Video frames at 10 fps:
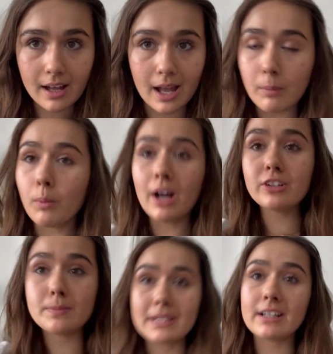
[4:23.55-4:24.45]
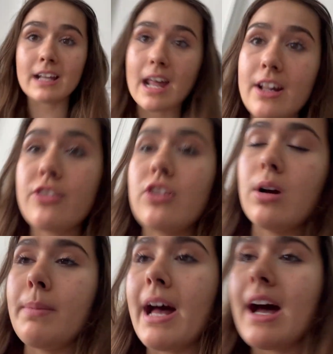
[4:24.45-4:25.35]
I want to be good at it
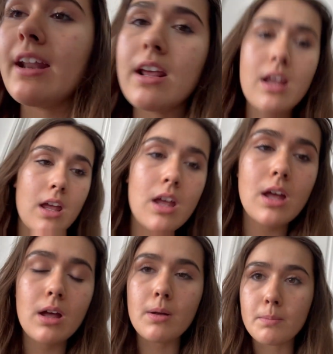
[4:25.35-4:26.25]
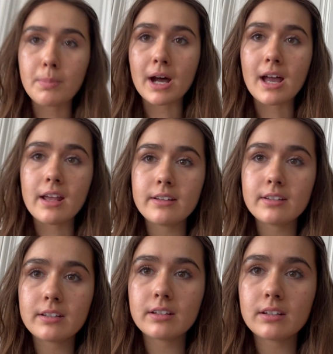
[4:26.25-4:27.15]
so bad,
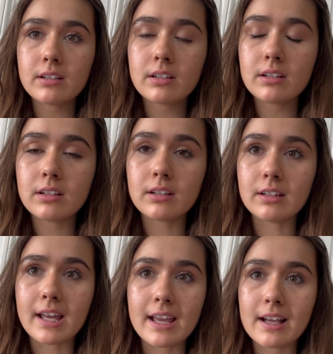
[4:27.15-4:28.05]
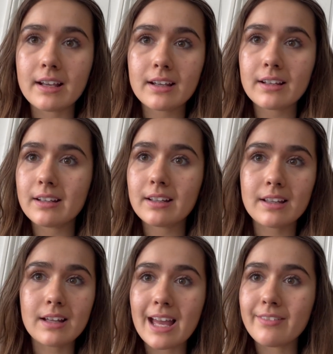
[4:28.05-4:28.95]
but like,
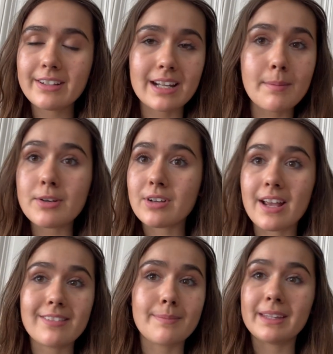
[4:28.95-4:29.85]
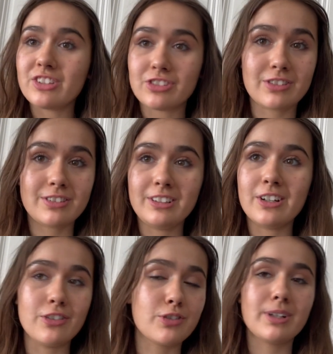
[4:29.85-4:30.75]
every time I try something, it just
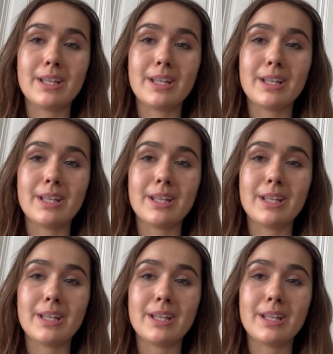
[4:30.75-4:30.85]
goes really